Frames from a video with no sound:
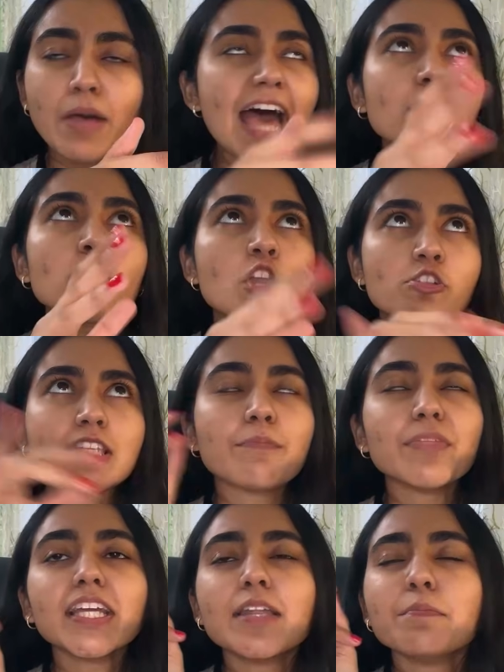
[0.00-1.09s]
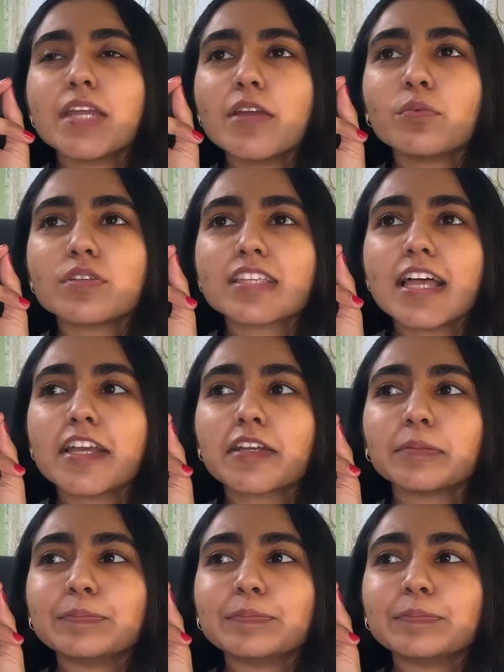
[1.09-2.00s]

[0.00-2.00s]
I don't know, something in me was like,